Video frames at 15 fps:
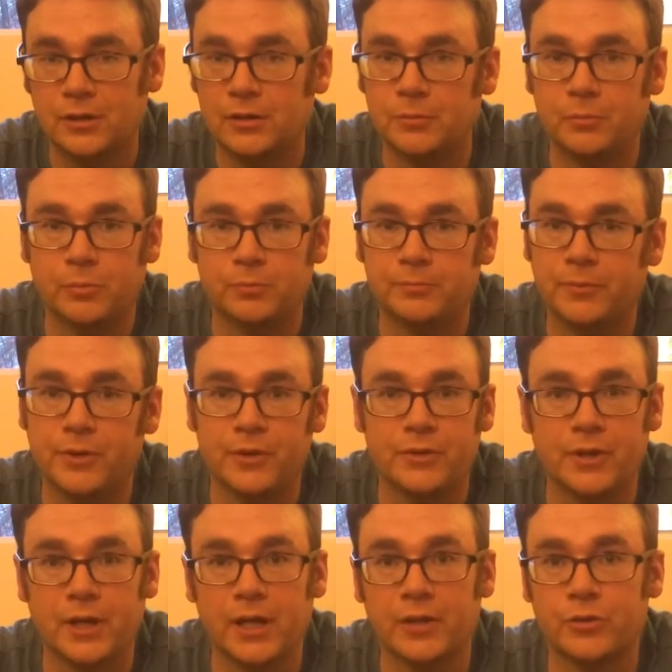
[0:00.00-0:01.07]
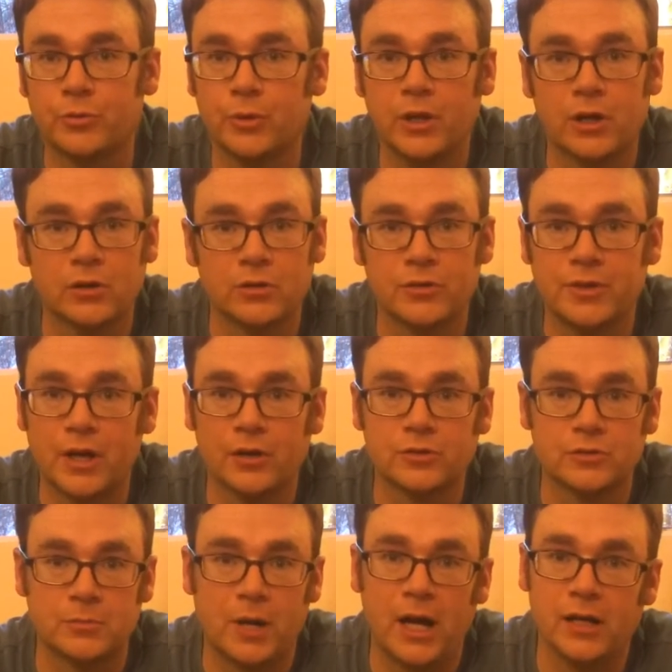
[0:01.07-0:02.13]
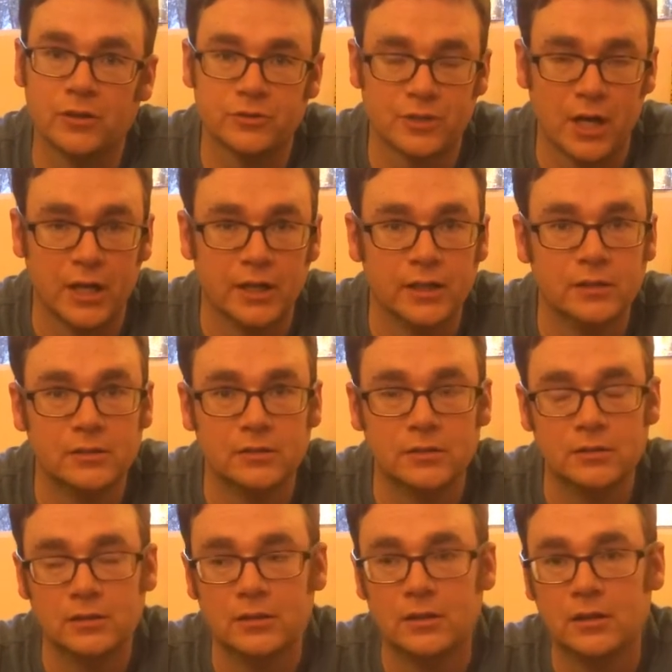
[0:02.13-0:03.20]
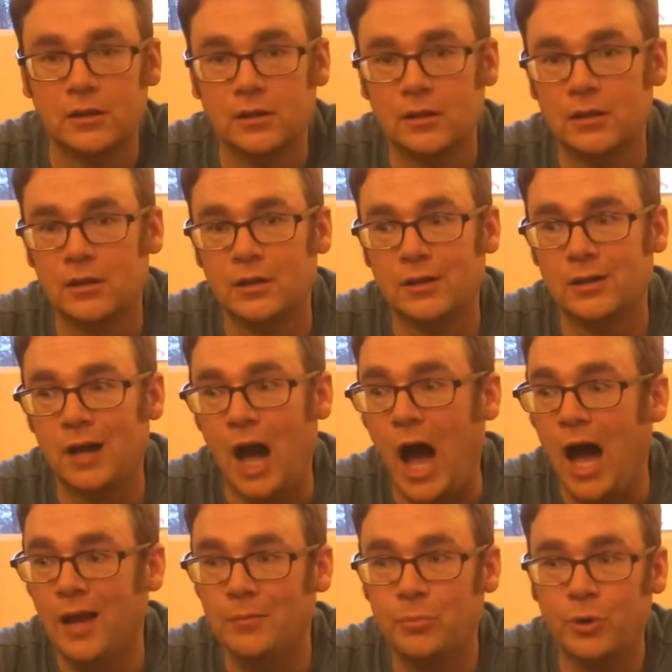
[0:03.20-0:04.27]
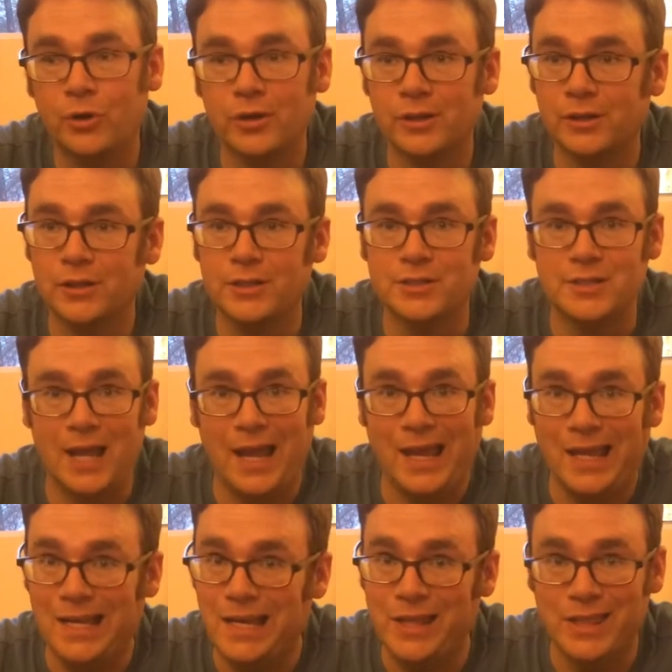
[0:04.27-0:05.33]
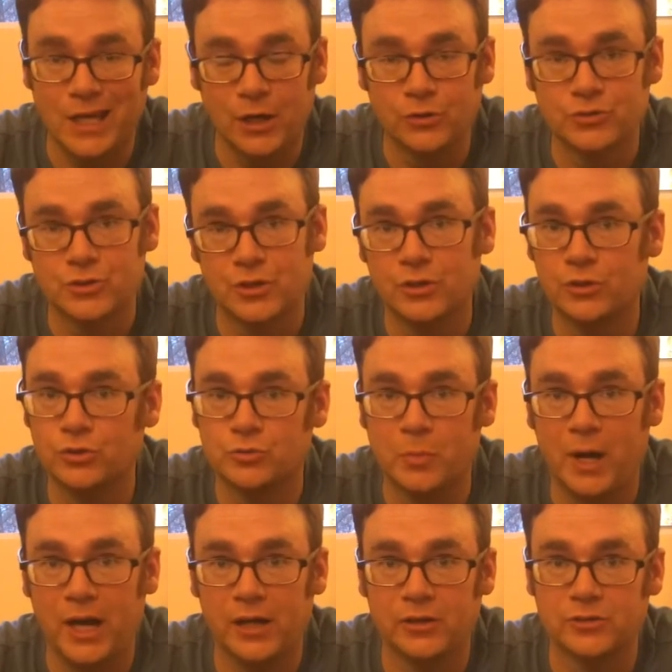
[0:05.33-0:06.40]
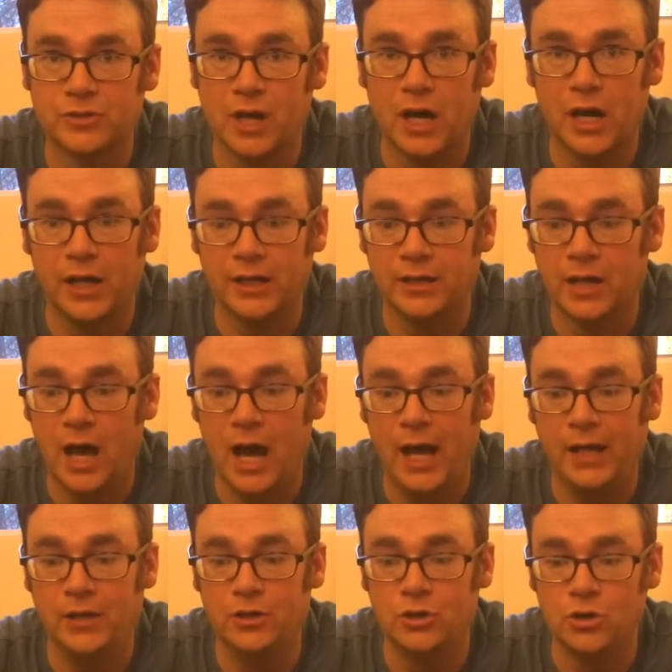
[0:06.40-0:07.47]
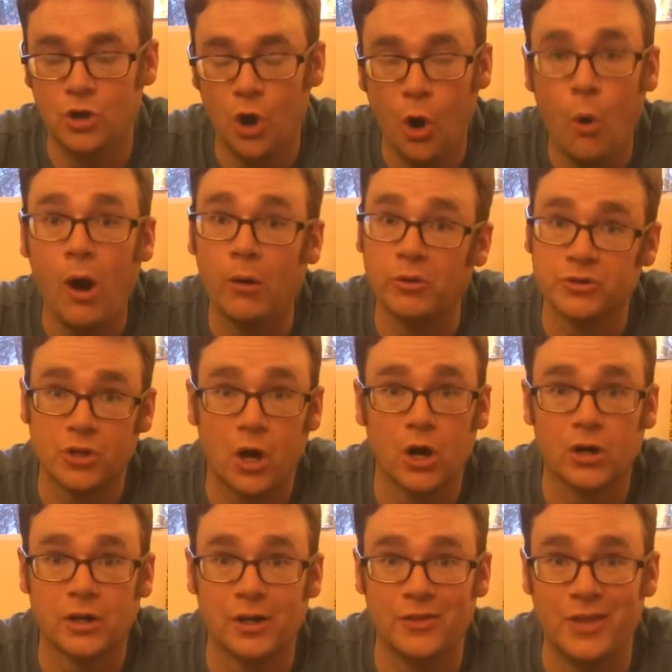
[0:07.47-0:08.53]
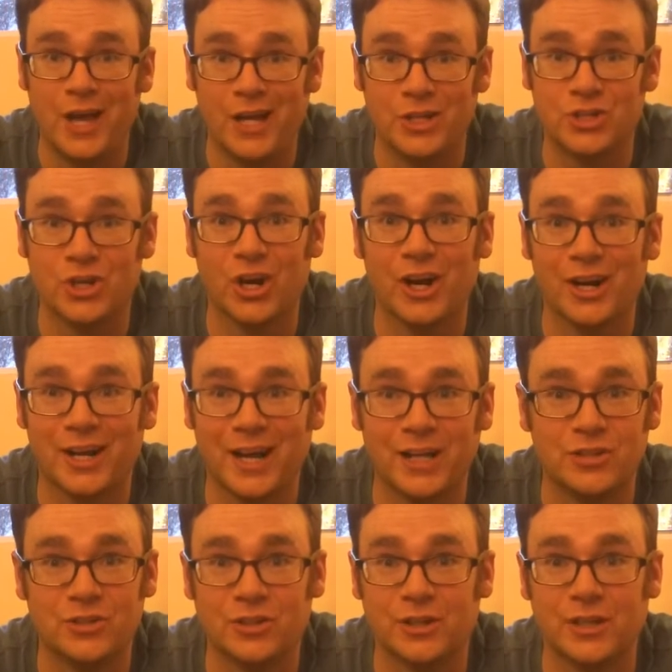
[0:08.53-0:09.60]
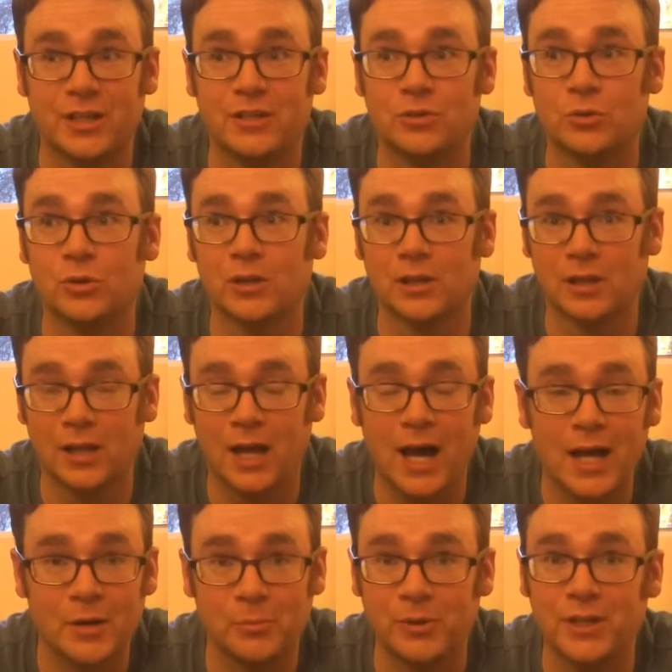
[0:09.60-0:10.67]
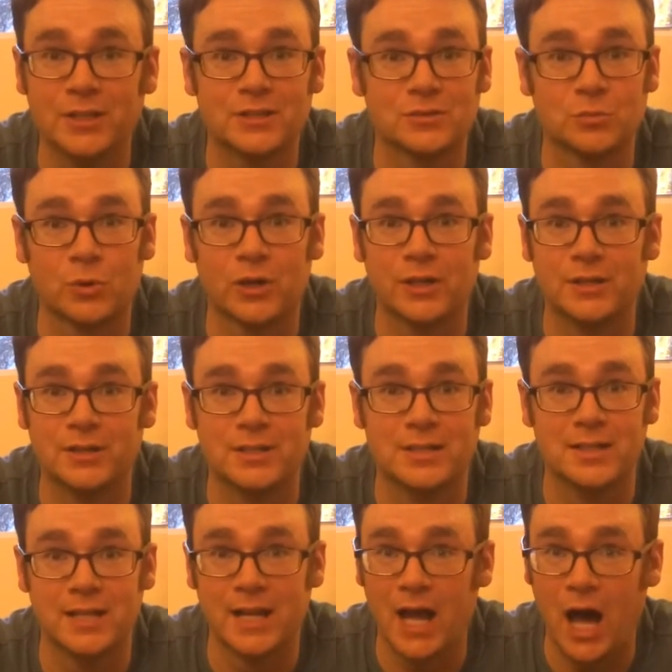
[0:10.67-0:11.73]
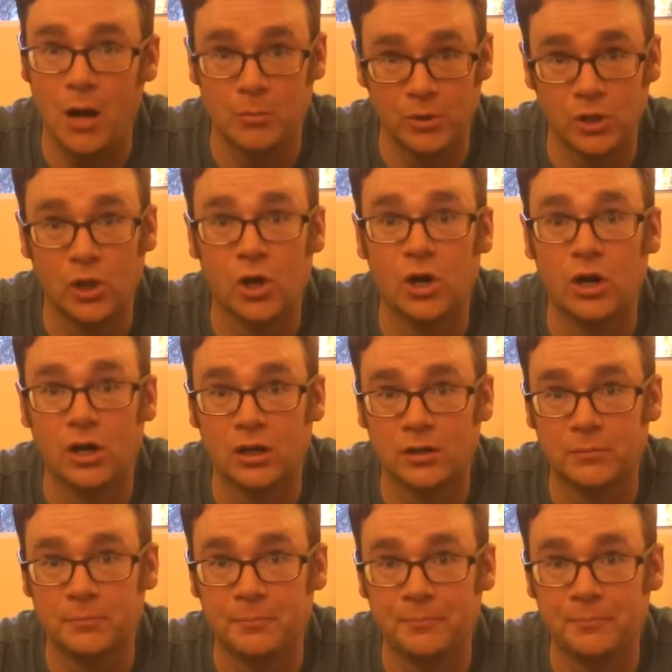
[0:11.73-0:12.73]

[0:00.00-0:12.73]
the thing had 300,000 miles on it. I put at least 80,000 of those miles on, and I know I was hard on that truck. I took it into a lot of places where it did not belong.